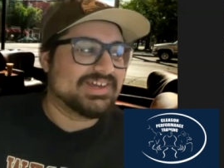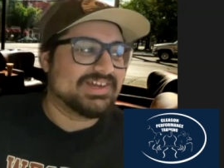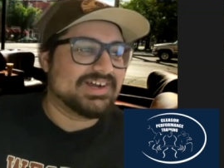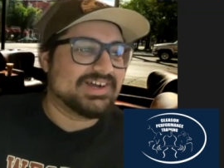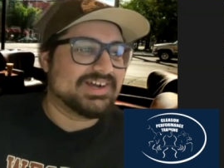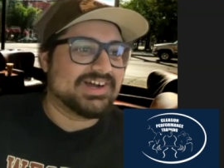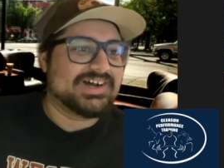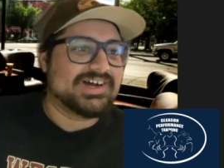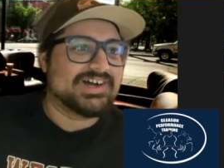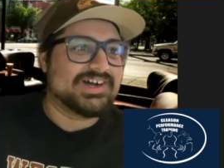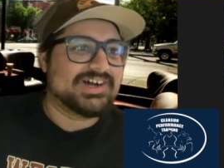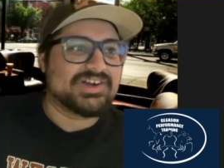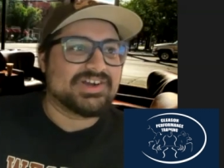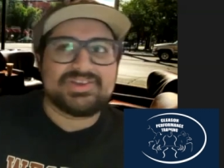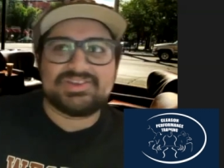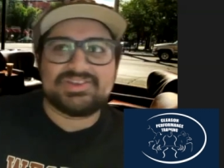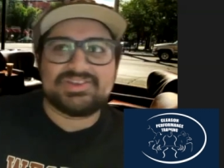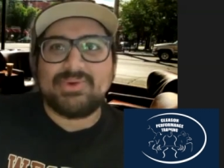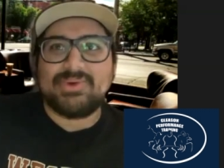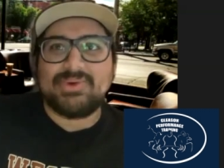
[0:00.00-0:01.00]

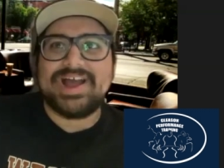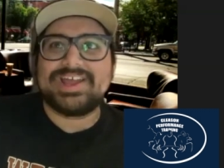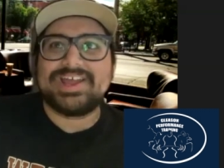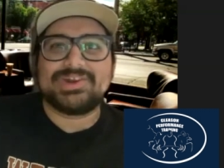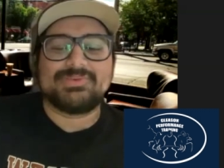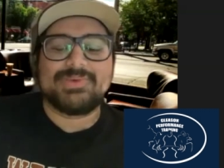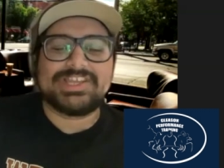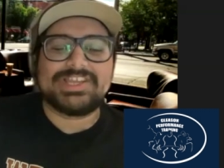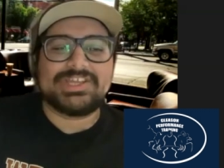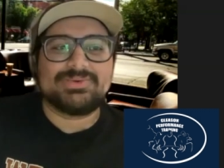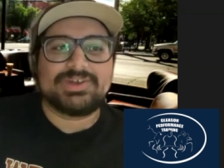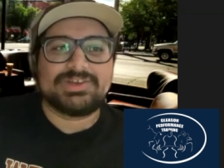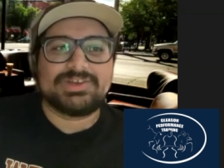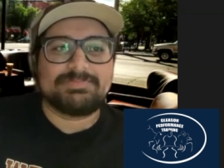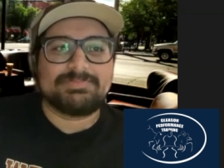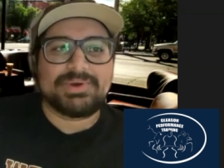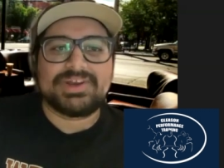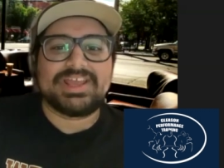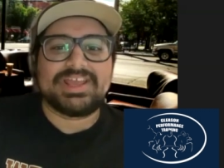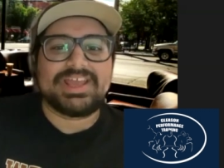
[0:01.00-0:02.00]
and when you would
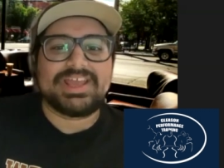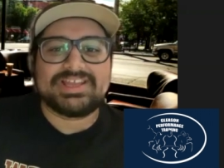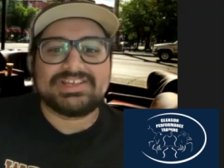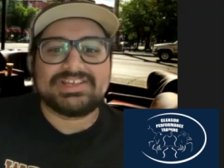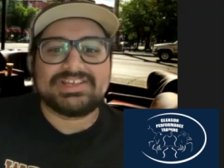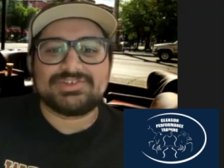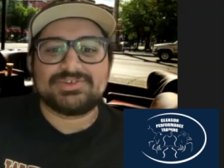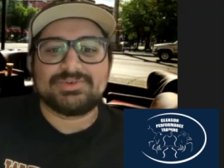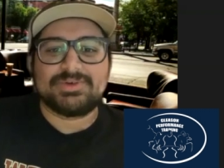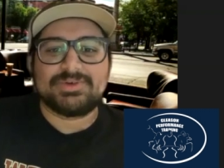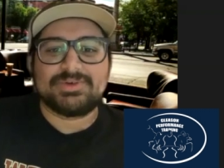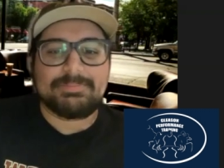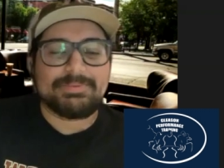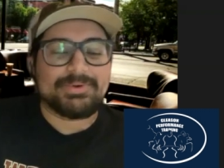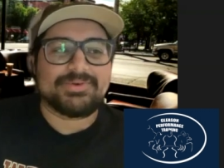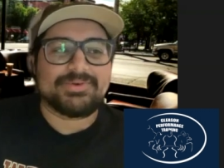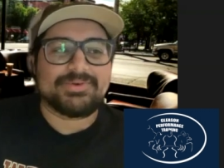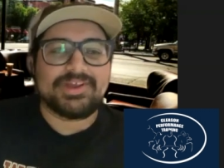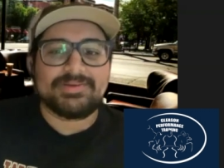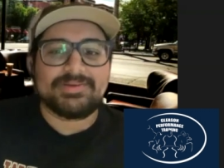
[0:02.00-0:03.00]
put it into a
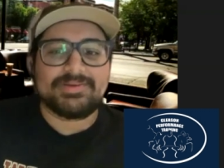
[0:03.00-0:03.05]
program.